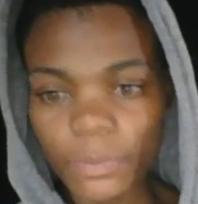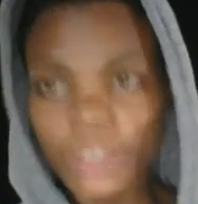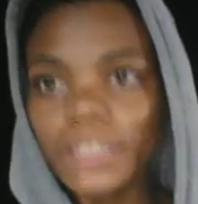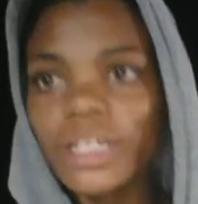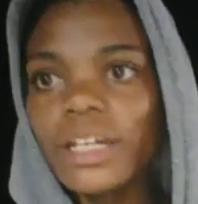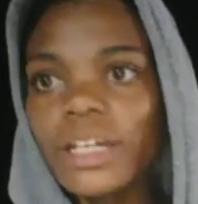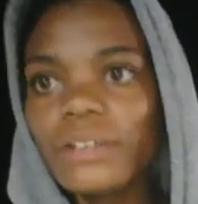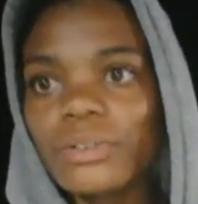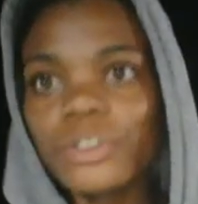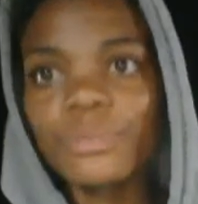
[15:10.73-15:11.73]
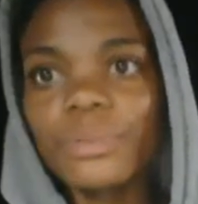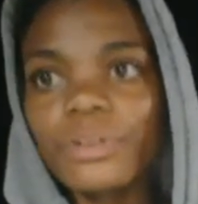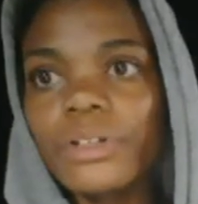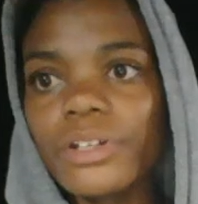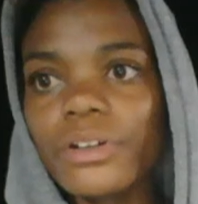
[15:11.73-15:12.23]
here to deploy
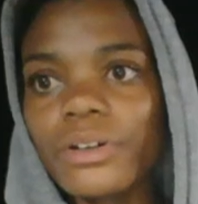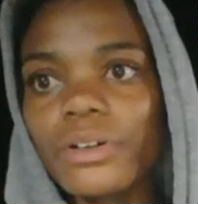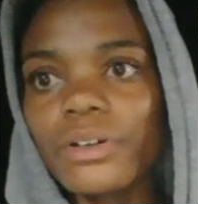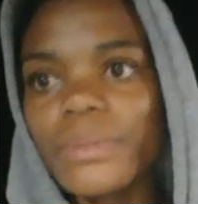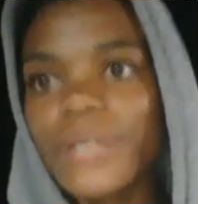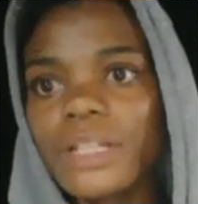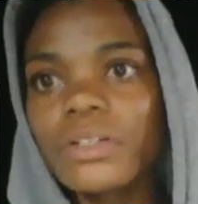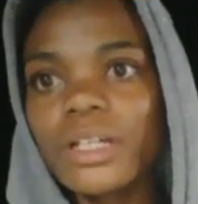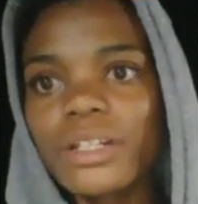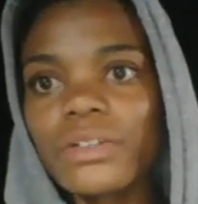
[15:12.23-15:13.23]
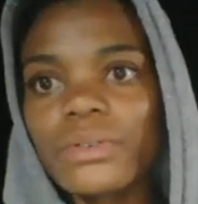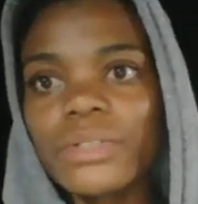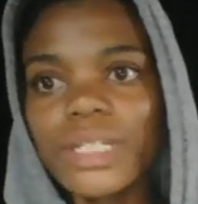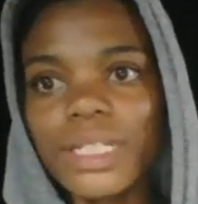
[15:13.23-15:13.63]
your website. You can use